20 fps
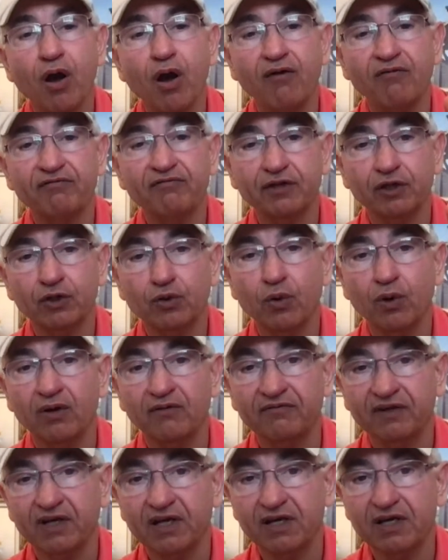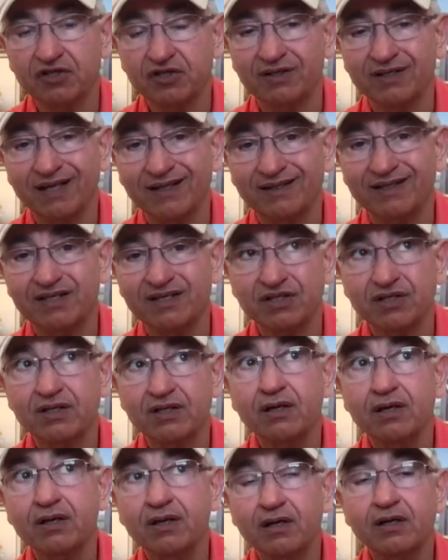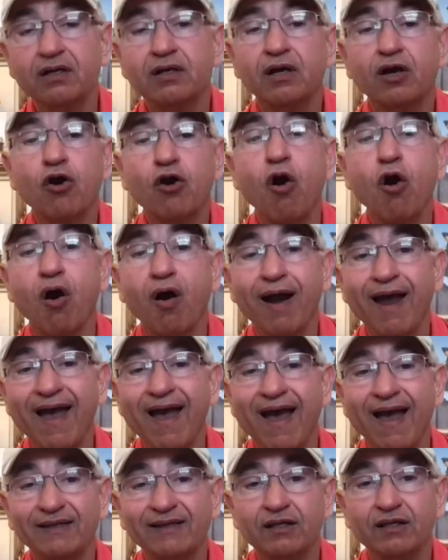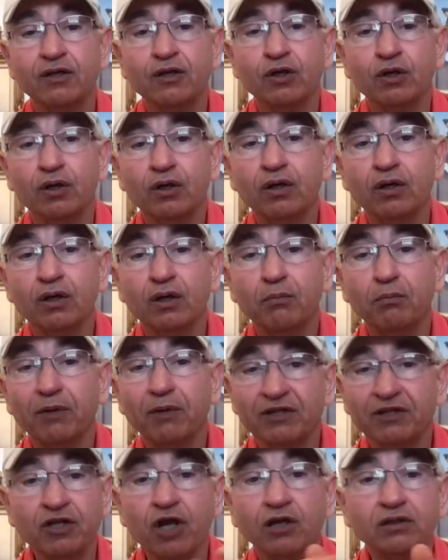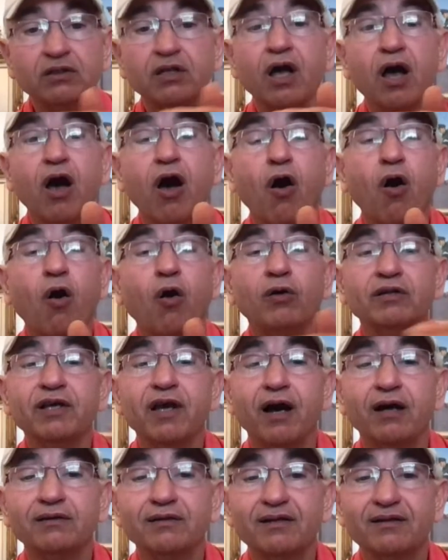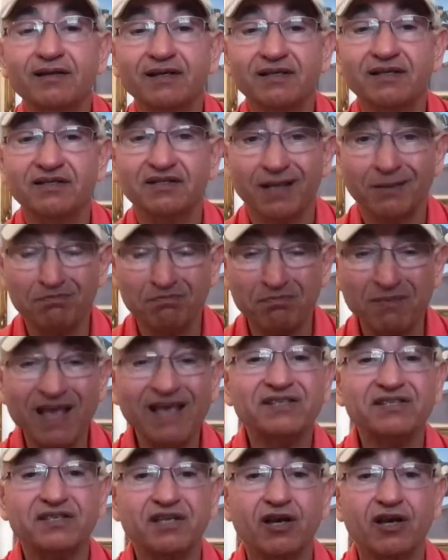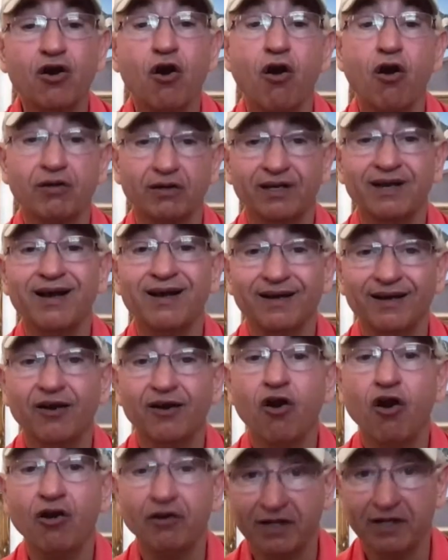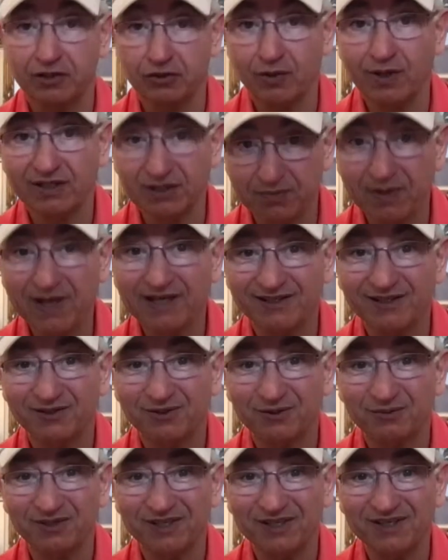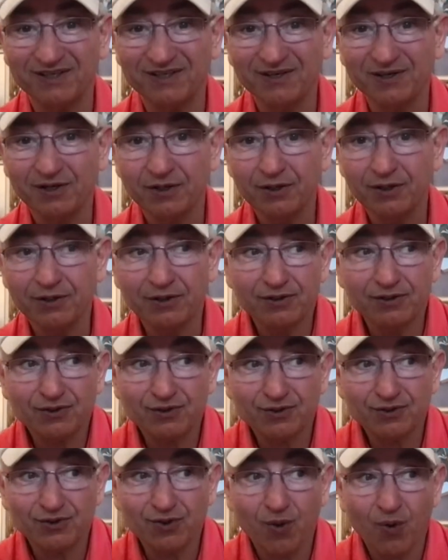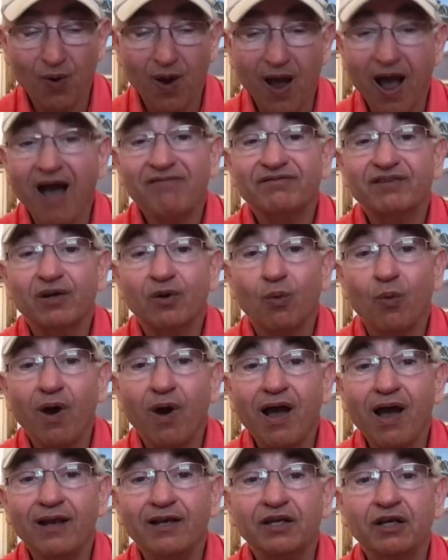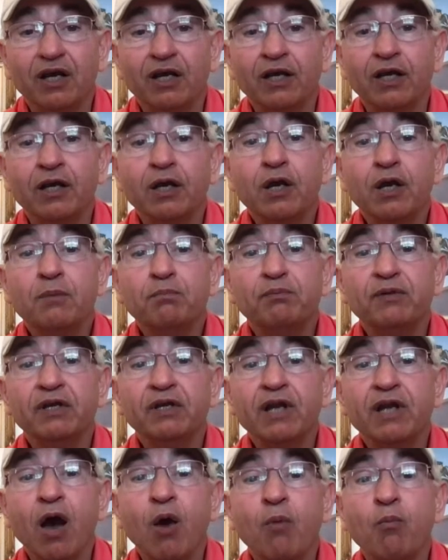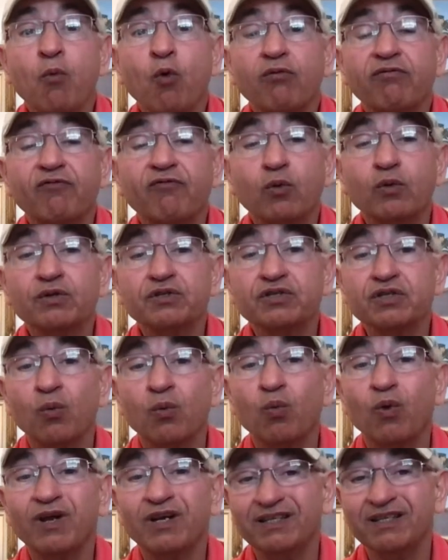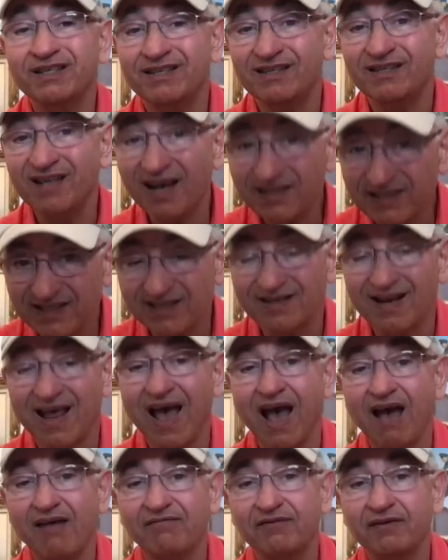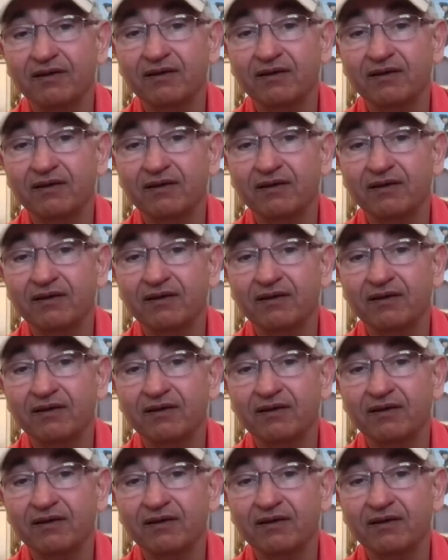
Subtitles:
of the qualification that this car had, but not all the other things that makes the car the kind of car that you expect it to be. So after a while, you're going to be now more focused on what it doesn't have.